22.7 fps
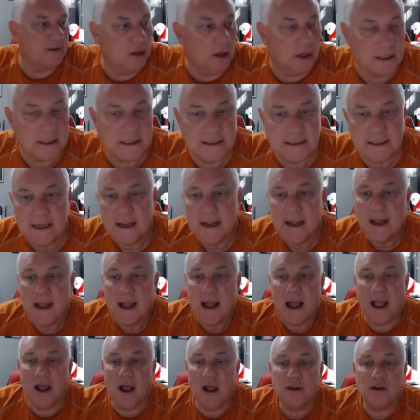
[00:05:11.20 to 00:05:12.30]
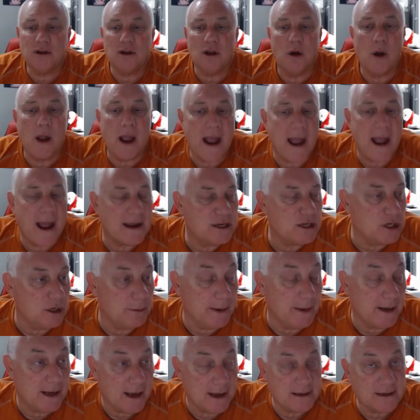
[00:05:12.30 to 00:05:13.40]
looks. I also had to,
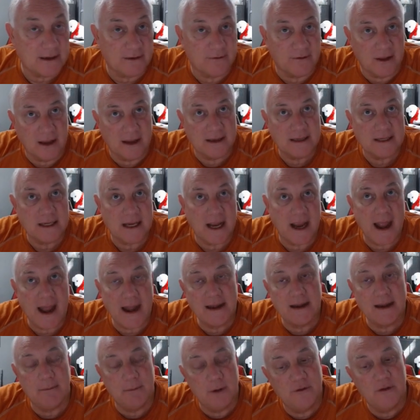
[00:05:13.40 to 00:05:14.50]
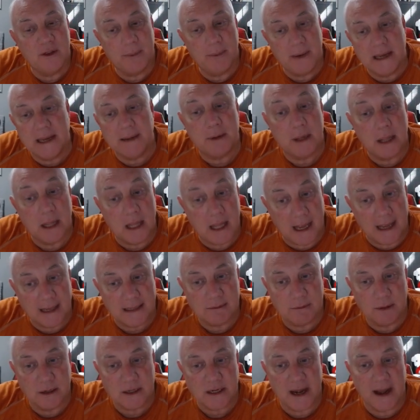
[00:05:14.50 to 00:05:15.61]
because of this, I had to move the P plus,
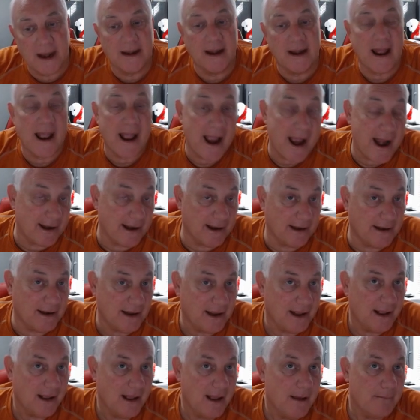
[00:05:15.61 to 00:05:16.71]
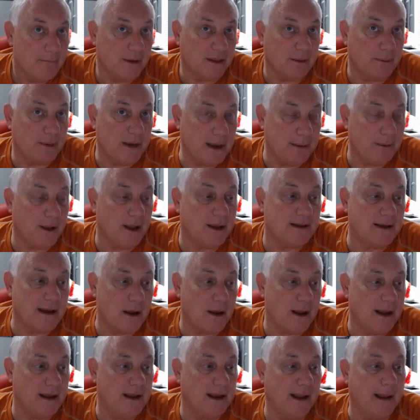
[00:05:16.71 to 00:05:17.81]
which I had added, but the P plus now
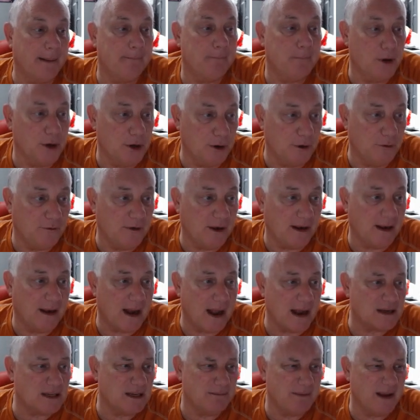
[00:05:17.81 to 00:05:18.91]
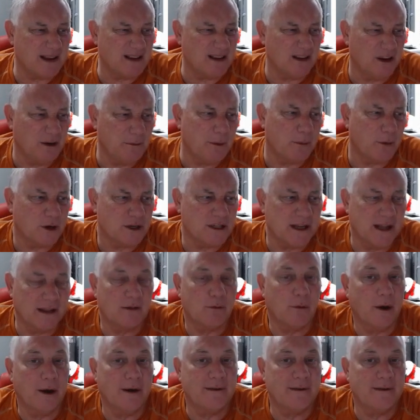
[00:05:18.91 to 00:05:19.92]
had to get moved, and it actually makes a little bit more sense where